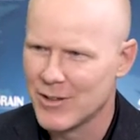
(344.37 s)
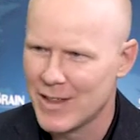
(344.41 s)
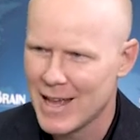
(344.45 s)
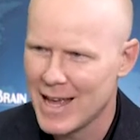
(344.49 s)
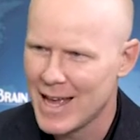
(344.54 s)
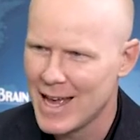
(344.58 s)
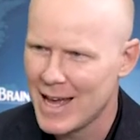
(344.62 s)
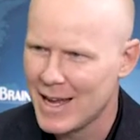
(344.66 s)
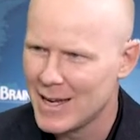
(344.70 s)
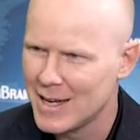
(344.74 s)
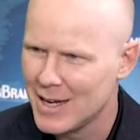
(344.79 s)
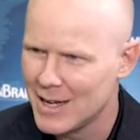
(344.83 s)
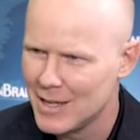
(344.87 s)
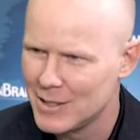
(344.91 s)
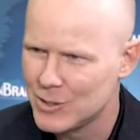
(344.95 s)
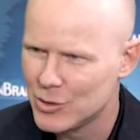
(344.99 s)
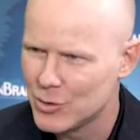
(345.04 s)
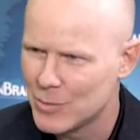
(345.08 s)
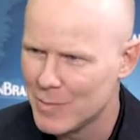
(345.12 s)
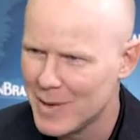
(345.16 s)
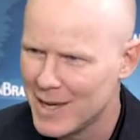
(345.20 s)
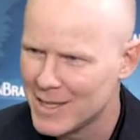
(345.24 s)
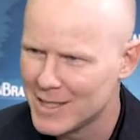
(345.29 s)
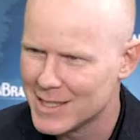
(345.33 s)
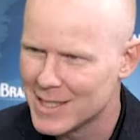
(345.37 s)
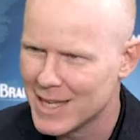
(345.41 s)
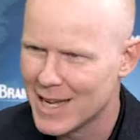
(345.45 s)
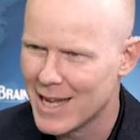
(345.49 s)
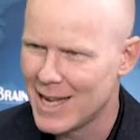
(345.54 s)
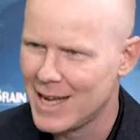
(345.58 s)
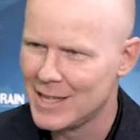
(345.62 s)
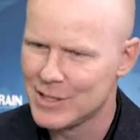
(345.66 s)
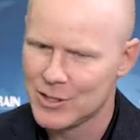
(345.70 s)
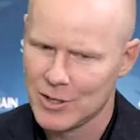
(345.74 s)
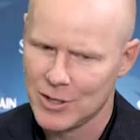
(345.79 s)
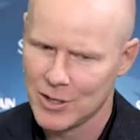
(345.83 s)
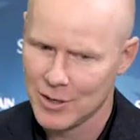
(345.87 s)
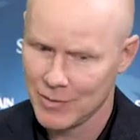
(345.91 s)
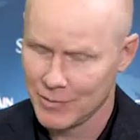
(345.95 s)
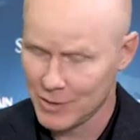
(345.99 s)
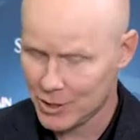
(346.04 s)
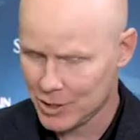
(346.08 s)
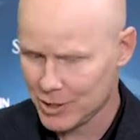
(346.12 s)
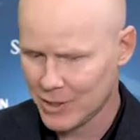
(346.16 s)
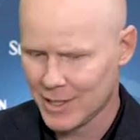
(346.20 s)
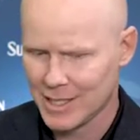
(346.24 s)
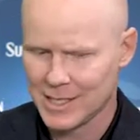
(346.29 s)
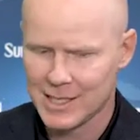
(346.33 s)
They had tremendously high turnover.
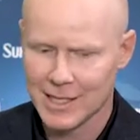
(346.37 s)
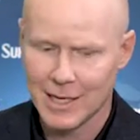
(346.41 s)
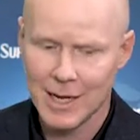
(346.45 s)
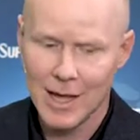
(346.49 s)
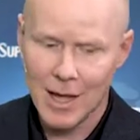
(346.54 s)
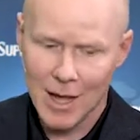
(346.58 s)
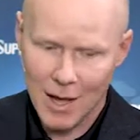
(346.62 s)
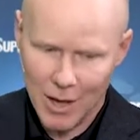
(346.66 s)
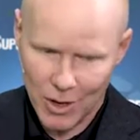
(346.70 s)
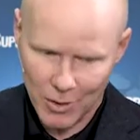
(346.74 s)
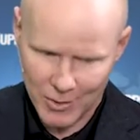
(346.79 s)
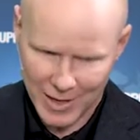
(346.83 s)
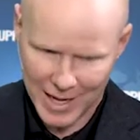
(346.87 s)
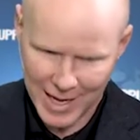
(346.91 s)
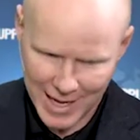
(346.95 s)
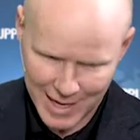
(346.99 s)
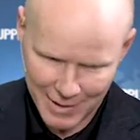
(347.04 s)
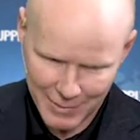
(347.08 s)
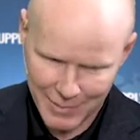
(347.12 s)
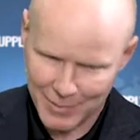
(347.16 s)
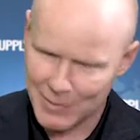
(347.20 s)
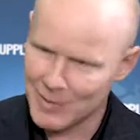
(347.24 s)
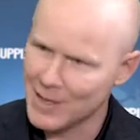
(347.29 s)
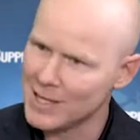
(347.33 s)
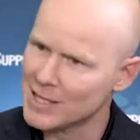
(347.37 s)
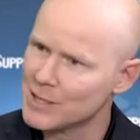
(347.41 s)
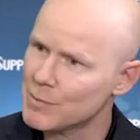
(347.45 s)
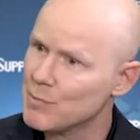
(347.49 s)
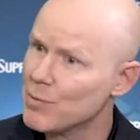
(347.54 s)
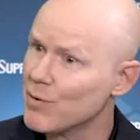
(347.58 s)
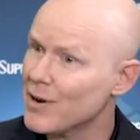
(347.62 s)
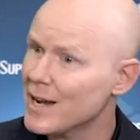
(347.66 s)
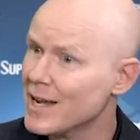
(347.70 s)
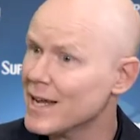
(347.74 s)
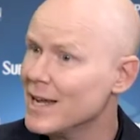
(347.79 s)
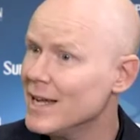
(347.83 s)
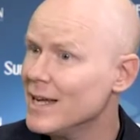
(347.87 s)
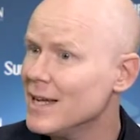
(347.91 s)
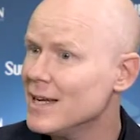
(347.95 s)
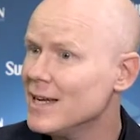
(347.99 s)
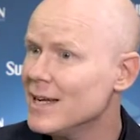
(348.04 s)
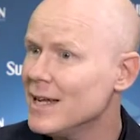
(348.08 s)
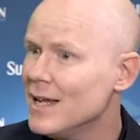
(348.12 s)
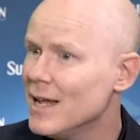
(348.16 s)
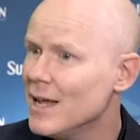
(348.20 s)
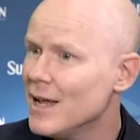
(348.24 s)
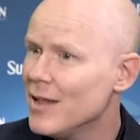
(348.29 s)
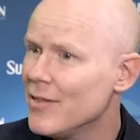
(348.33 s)
So they said, okay, let's bring in
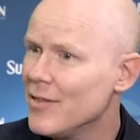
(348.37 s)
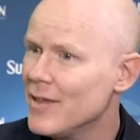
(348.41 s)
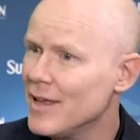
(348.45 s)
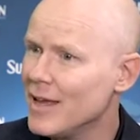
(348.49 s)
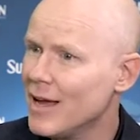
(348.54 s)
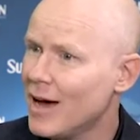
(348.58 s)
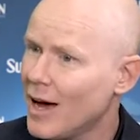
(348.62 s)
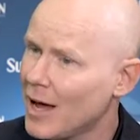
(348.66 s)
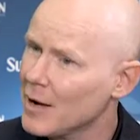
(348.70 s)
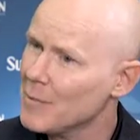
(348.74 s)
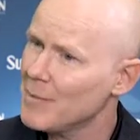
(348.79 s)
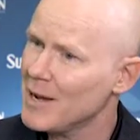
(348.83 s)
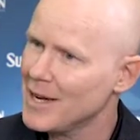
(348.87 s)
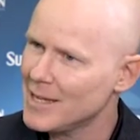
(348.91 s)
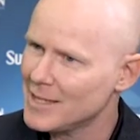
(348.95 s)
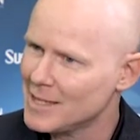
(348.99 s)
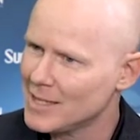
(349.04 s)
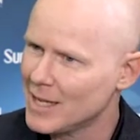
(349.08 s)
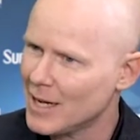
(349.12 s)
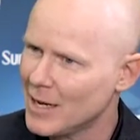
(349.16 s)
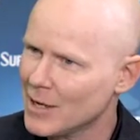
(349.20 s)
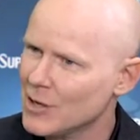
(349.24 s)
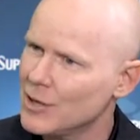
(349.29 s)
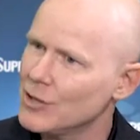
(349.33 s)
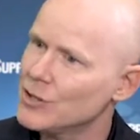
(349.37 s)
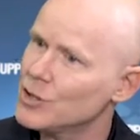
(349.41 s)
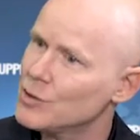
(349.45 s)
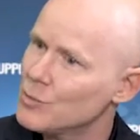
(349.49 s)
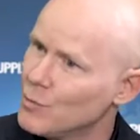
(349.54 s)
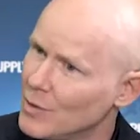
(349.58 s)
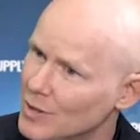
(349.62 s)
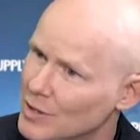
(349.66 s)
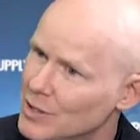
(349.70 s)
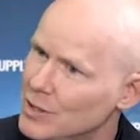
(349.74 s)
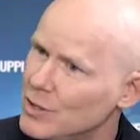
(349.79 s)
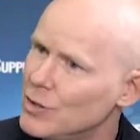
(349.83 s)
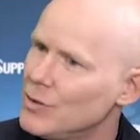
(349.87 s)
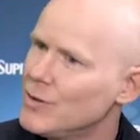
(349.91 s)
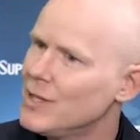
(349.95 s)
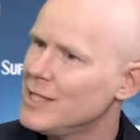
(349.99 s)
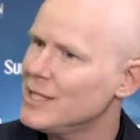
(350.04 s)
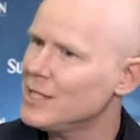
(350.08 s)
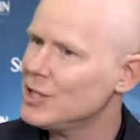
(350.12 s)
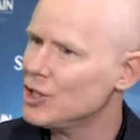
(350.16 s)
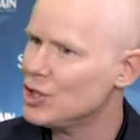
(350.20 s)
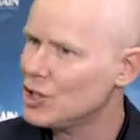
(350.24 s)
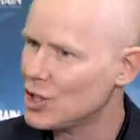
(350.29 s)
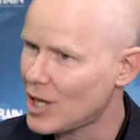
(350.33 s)
the automated tuggers, we'll do
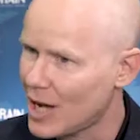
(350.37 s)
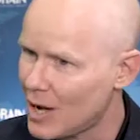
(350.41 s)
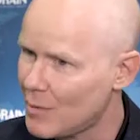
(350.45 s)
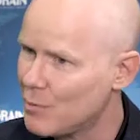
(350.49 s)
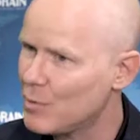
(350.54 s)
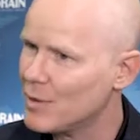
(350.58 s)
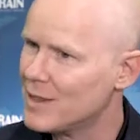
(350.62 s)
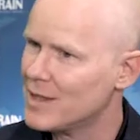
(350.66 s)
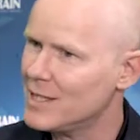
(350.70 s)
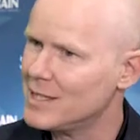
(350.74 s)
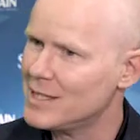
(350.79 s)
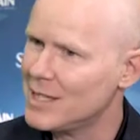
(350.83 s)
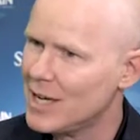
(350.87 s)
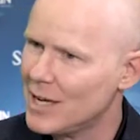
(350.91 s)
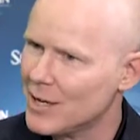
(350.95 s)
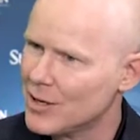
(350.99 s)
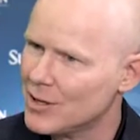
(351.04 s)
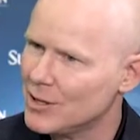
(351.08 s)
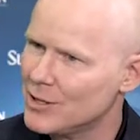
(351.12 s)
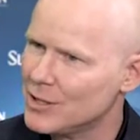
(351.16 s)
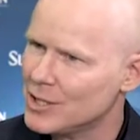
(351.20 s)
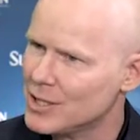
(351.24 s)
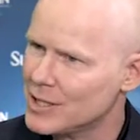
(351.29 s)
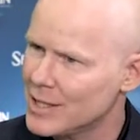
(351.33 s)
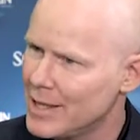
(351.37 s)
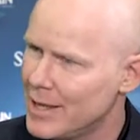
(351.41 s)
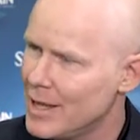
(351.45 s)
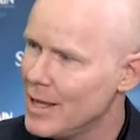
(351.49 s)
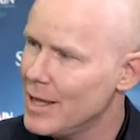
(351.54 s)
this job with the tuggers.